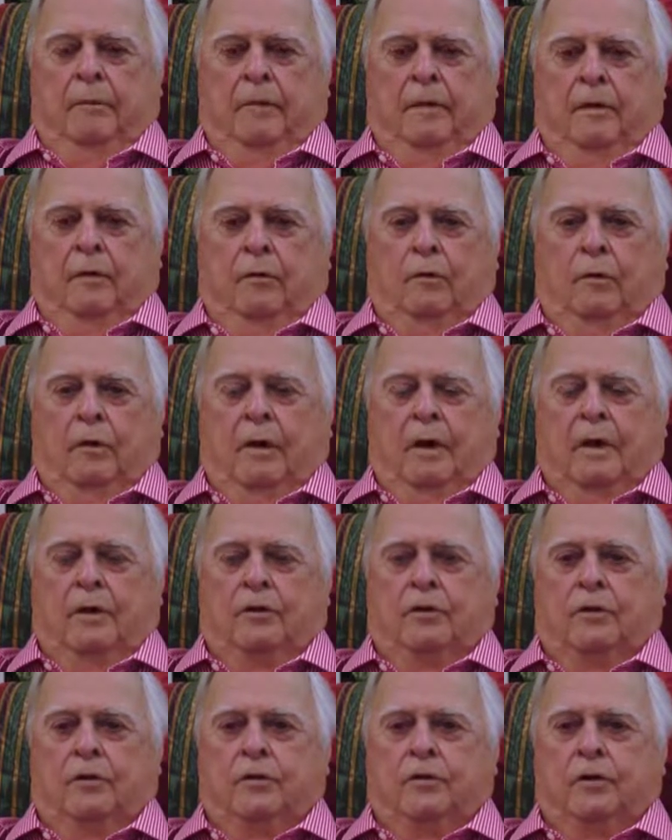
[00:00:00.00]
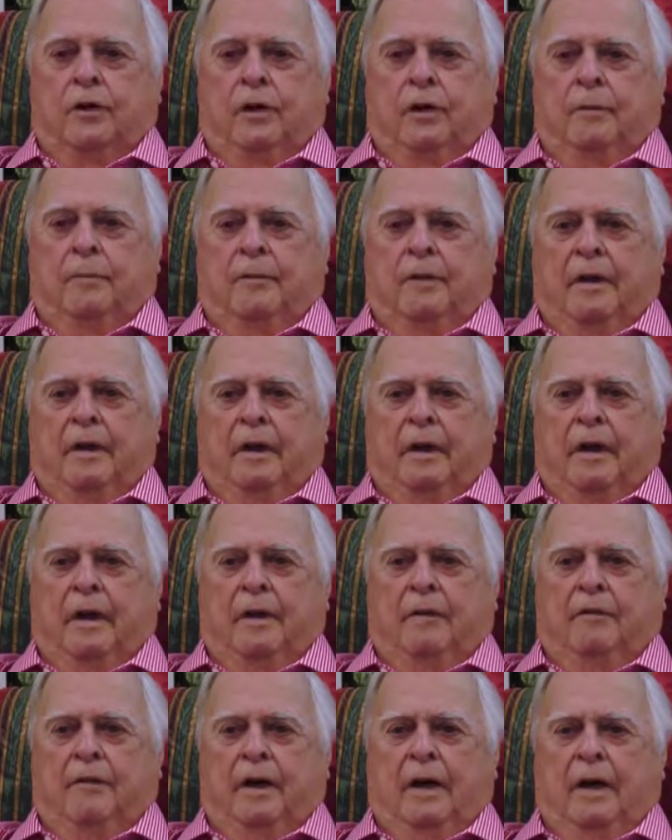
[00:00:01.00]
the relationship that I
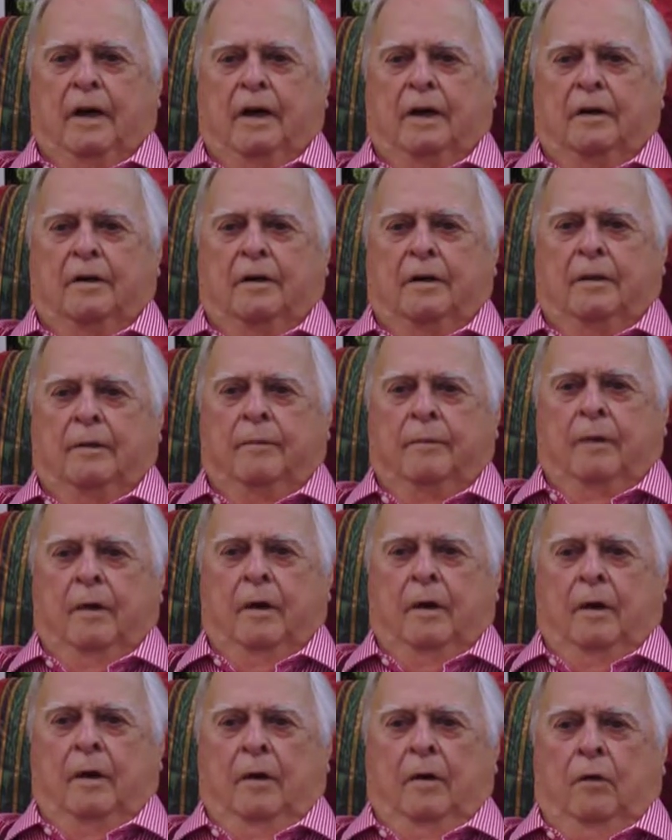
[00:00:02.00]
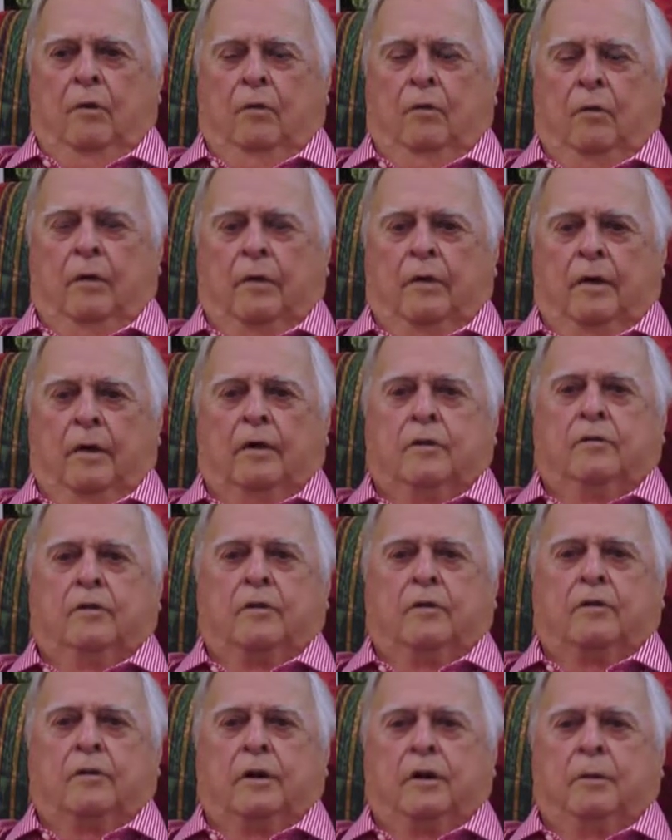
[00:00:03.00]
have had with
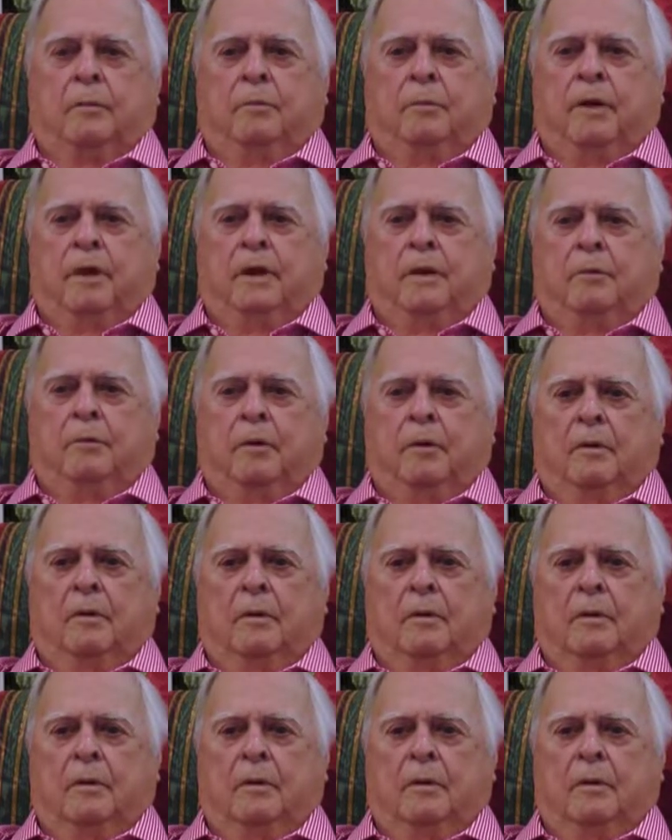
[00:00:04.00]
interesting people